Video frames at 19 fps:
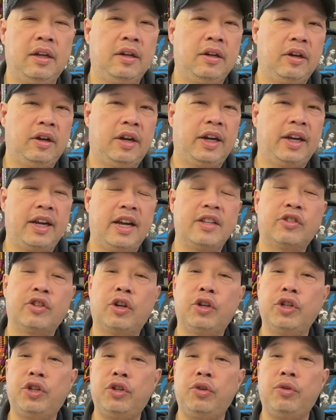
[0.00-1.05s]
All right, guys, are
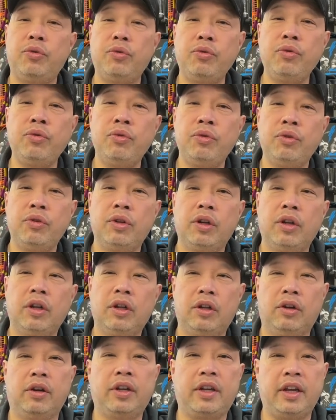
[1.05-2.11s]
you
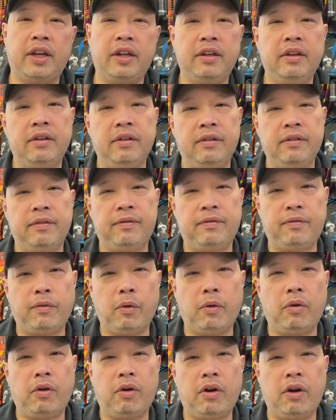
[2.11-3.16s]
looking
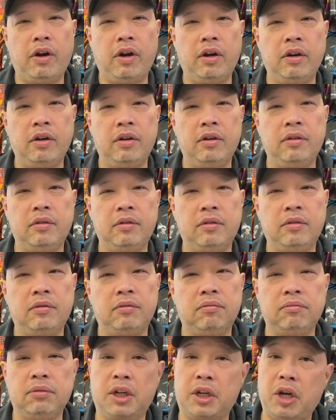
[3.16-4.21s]
for
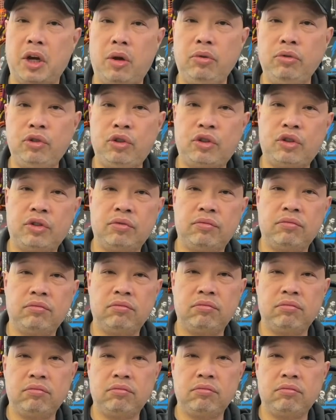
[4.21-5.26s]
a coach?
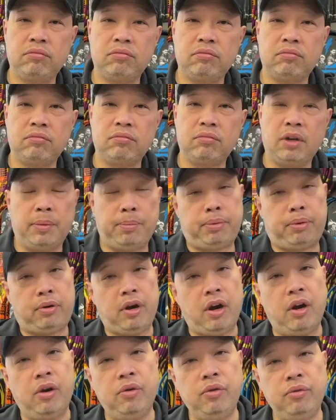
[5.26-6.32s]
A
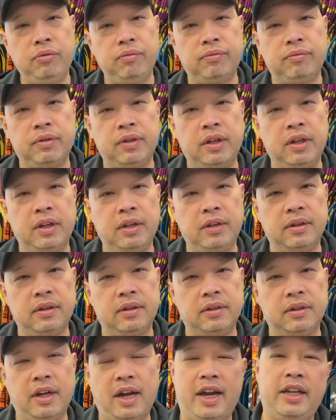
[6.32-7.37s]
pro?
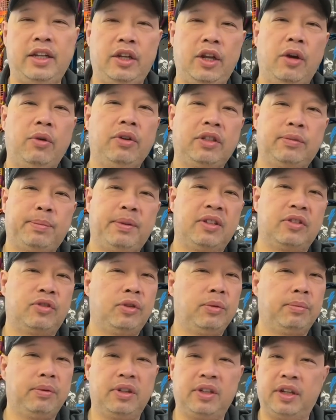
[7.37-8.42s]
I know it's been
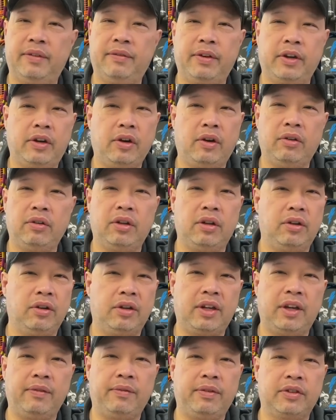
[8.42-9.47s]
super difficult
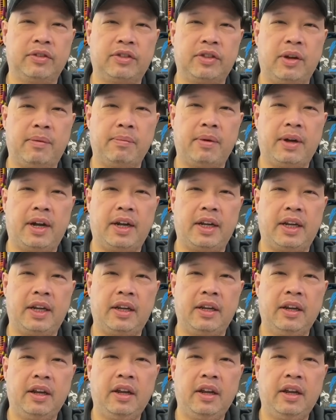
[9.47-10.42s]
looking for somebody